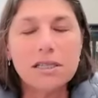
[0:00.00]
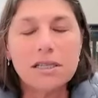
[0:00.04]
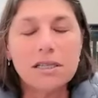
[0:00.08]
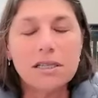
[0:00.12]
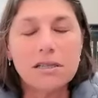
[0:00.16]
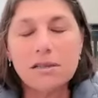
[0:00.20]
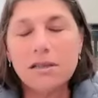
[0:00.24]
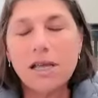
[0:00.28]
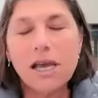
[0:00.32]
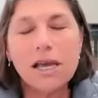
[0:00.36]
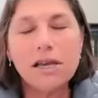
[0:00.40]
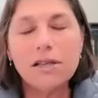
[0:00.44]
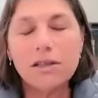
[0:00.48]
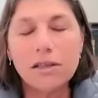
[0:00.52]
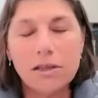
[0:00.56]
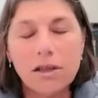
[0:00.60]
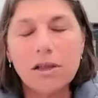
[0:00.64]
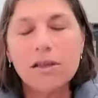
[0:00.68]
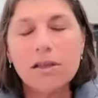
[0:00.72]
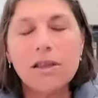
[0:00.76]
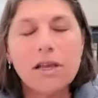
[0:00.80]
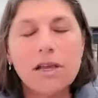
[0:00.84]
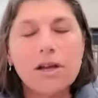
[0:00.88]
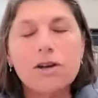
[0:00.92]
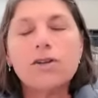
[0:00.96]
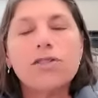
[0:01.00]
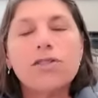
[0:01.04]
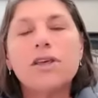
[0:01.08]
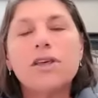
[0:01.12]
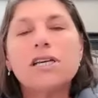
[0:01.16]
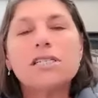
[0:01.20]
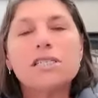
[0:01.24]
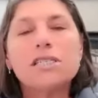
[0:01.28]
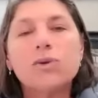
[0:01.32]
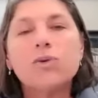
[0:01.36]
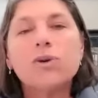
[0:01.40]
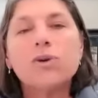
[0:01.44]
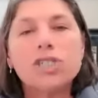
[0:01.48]
they are things
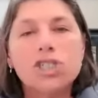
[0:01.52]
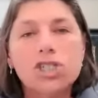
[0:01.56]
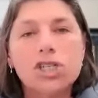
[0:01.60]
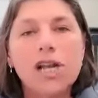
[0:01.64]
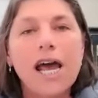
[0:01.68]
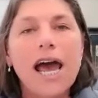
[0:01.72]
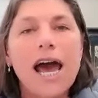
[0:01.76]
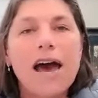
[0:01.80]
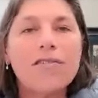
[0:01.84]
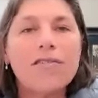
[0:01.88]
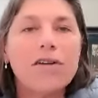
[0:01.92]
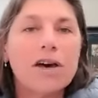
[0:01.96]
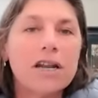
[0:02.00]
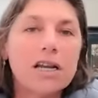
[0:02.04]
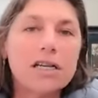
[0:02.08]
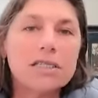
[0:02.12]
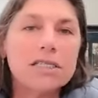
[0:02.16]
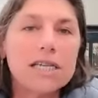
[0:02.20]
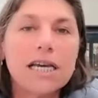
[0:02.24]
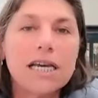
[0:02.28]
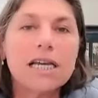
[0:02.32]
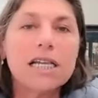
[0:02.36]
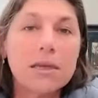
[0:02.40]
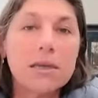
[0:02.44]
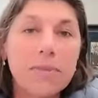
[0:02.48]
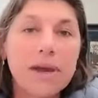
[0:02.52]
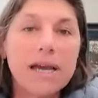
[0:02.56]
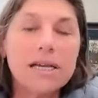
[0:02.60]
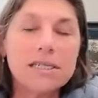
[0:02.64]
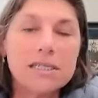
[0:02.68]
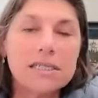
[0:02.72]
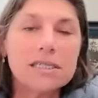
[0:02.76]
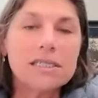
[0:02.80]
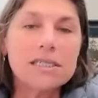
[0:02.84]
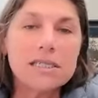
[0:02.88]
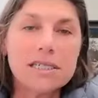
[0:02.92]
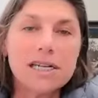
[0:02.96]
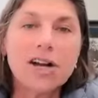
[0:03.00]
that we should have on a daily
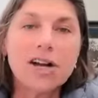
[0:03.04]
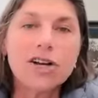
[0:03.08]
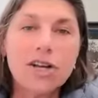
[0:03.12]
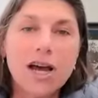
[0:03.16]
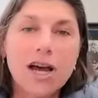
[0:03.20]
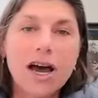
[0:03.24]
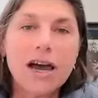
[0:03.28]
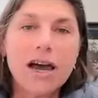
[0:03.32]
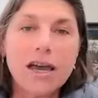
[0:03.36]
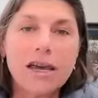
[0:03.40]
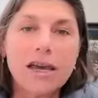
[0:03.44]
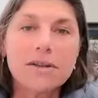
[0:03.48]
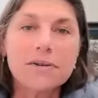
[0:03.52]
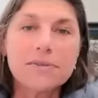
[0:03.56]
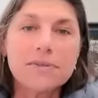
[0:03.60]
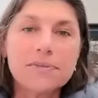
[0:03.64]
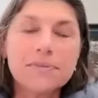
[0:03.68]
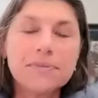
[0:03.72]
basis in our diet.